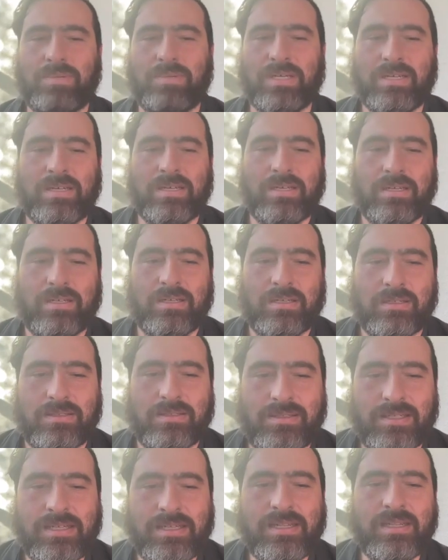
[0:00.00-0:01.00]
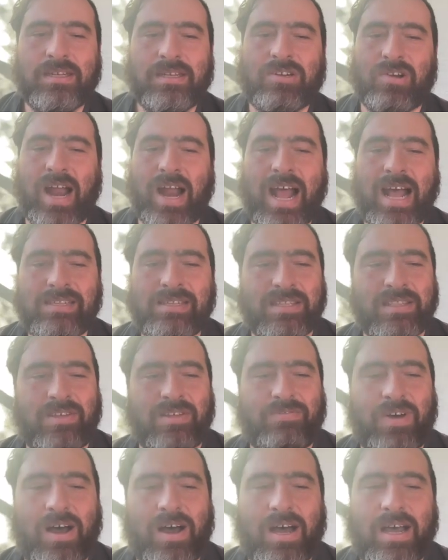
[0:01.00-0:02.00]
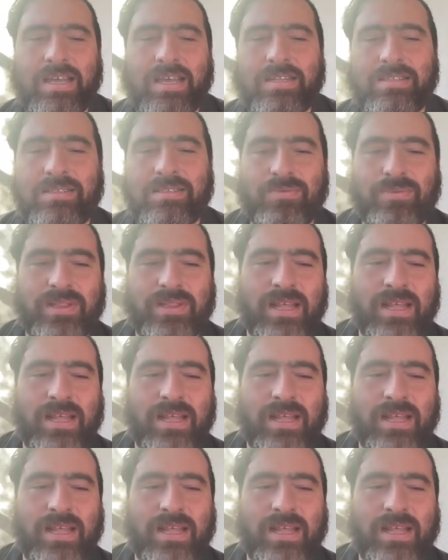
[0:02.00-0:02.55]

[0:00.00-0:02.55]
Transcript: but didn't the grass and the vines,